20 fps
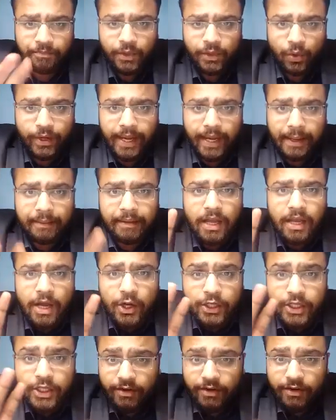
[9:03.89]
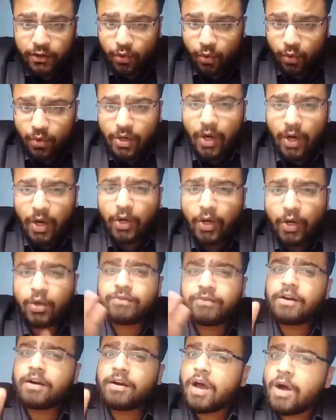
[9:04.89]
Okay, she was thrown out of
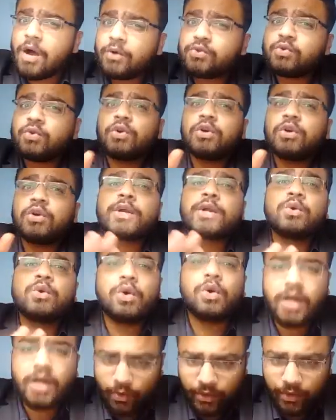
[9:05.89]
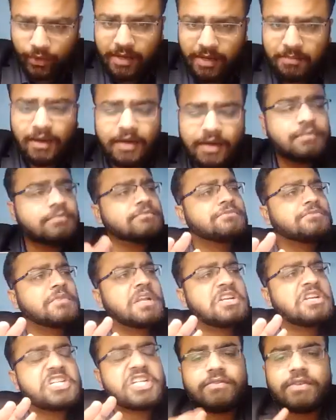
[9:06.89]
her household due to dowry demand.
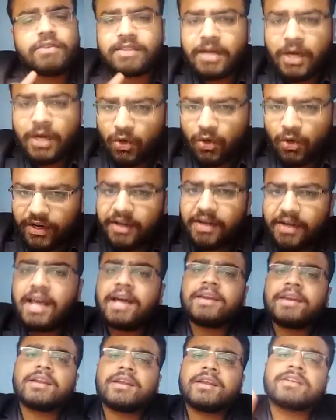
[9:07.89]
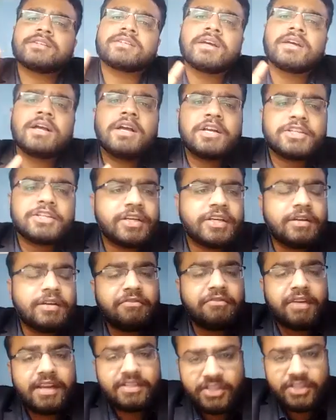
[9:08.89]
She was regularly harassed. She
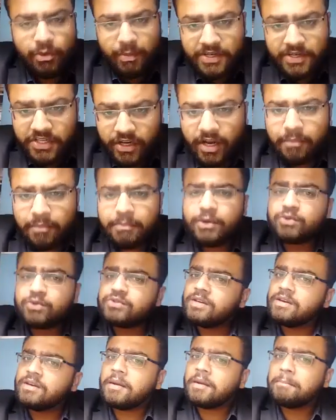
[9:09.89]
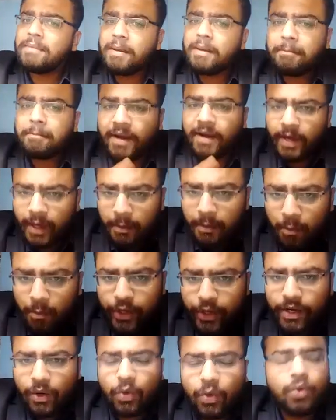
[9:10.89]
faced domestic abuse in her
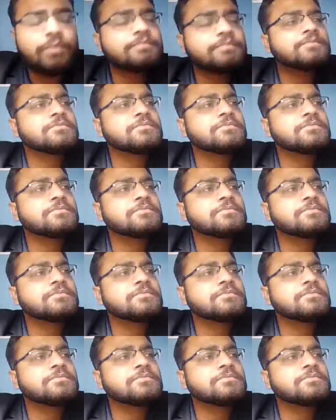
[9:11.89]
matrimonial home.